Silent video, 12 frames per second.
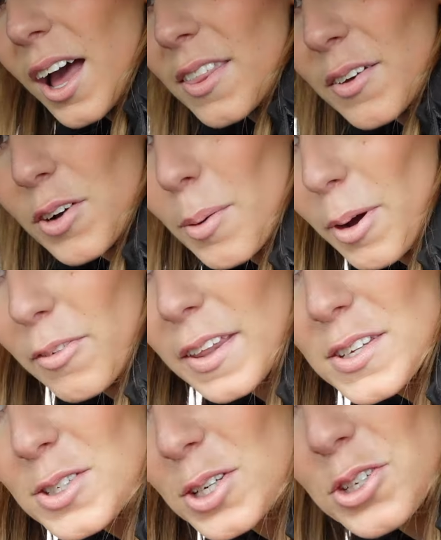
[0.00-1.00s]
They've come out with like
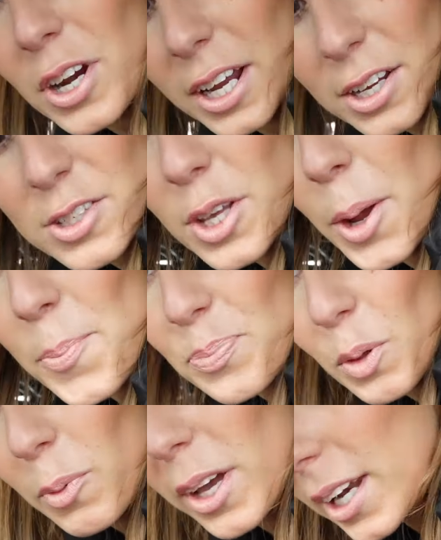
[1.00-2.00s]
this new drink, so
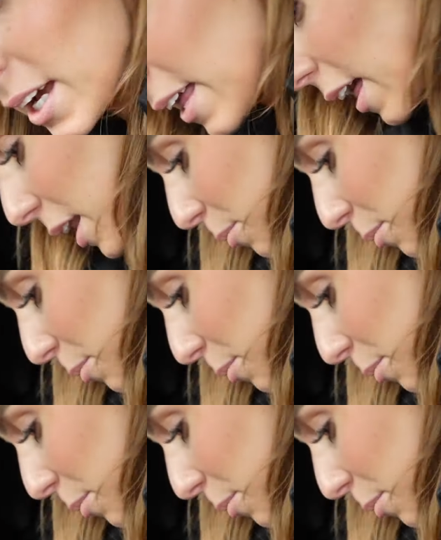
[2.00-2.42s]
we're gonna get that